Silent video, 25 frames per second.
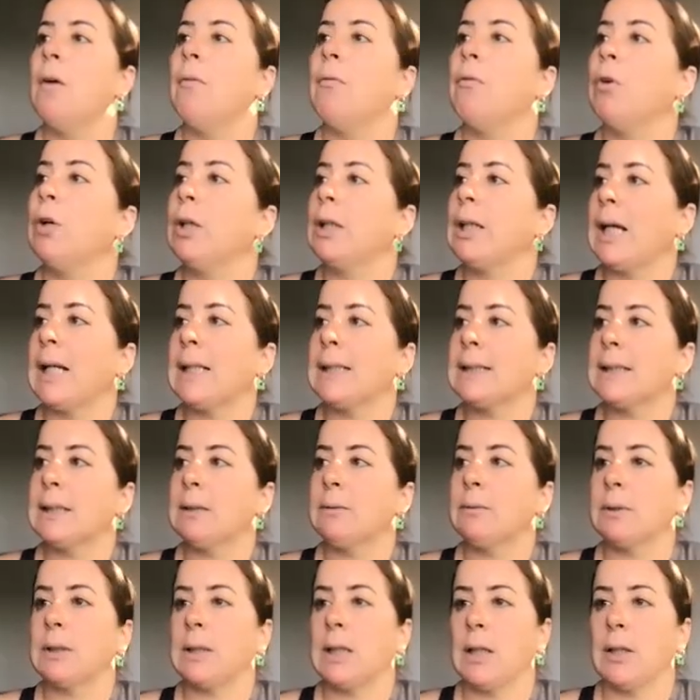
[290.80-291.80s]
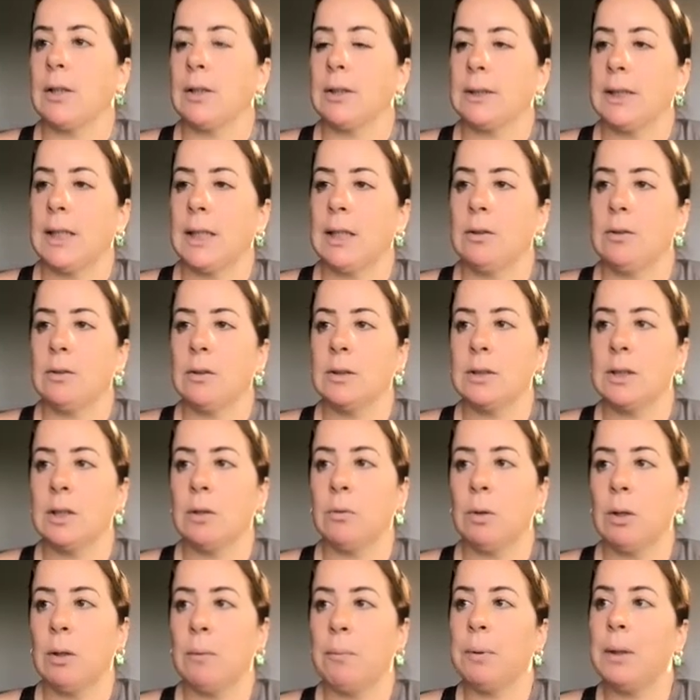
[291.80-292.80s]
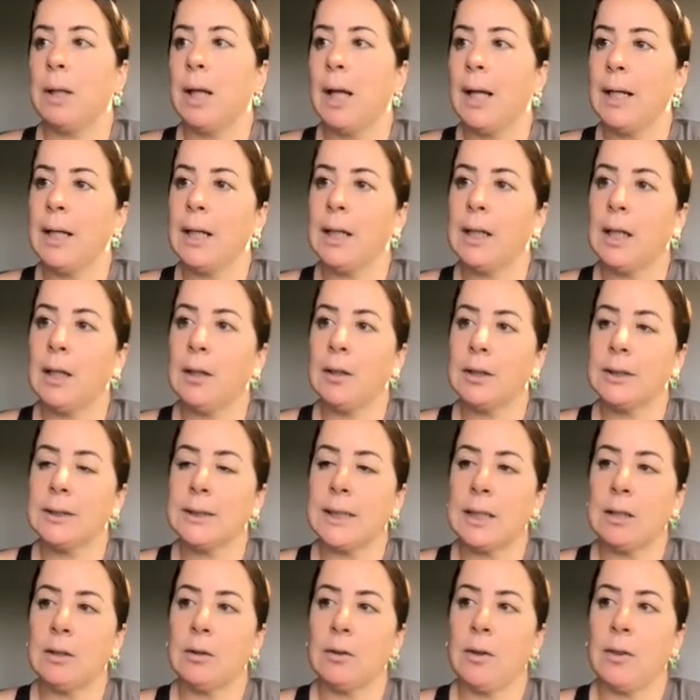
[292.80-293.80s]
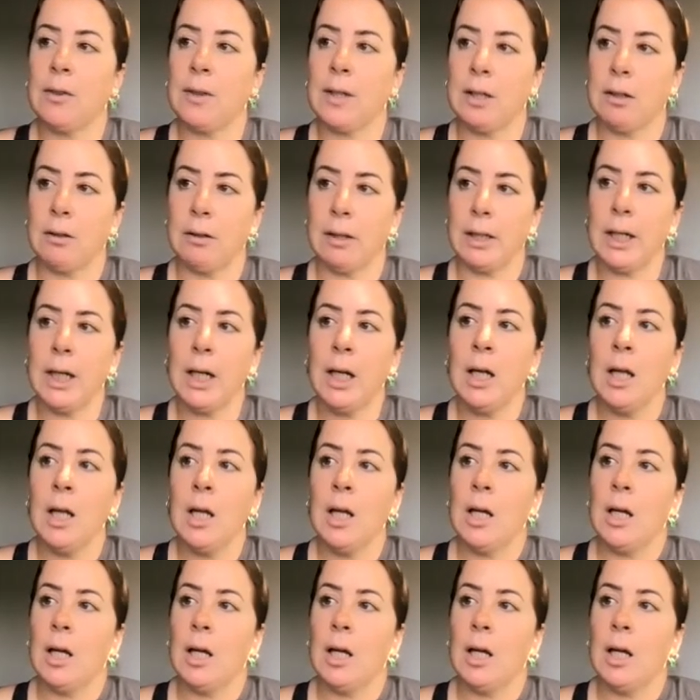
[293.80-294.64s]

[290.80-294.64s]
Forecasting with color cycles. So we're applying a color cycle theory,